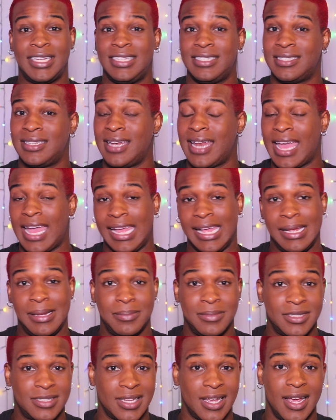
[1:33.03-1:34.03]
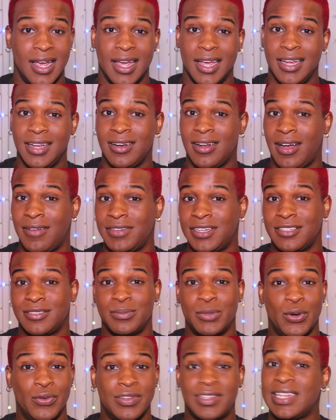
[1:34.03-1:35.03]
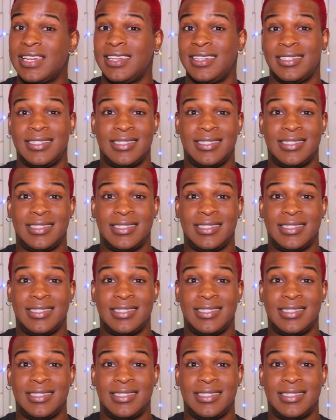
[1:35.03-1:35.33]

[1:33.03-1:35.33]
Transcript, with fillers: these names, you know, these movies and these